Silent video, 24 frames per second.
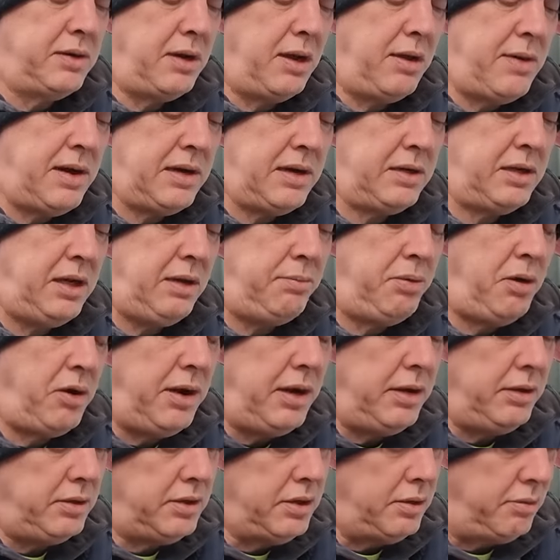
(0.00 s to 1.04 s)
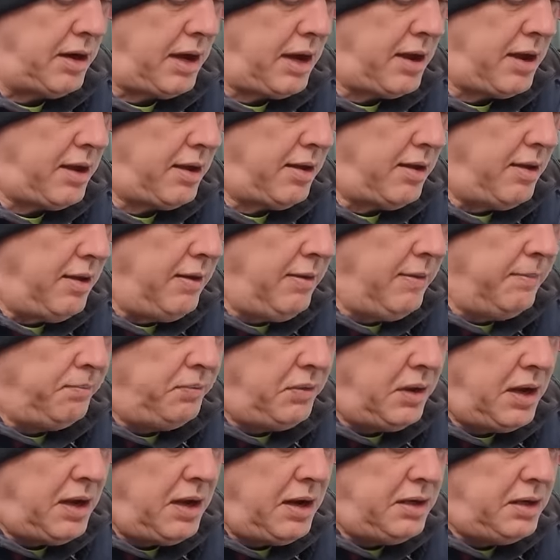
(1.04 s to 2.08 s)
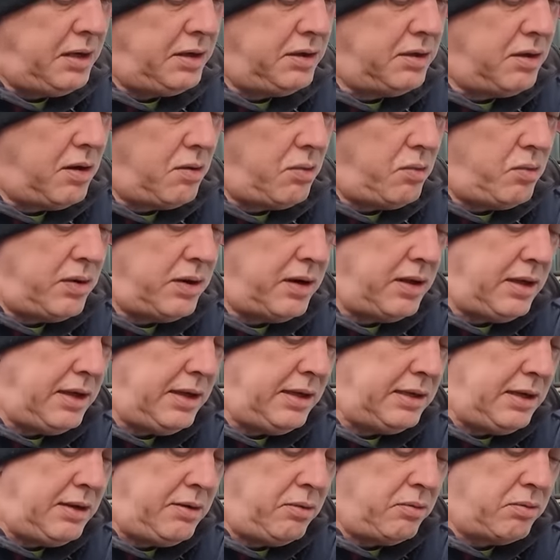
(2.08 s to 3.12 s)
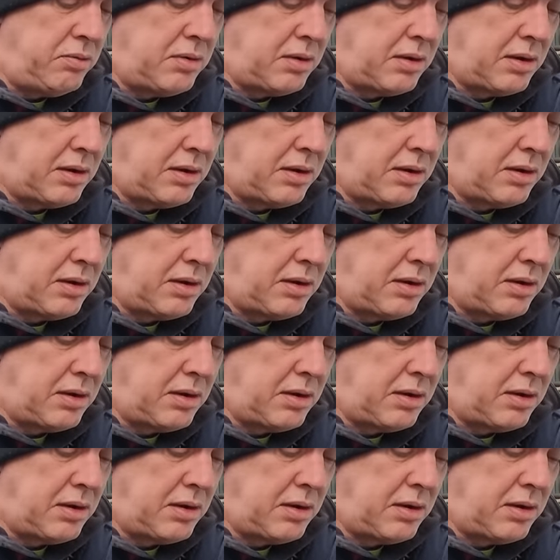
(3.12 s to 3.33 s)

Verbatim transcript: that you actually put into it. And it's just got one of these little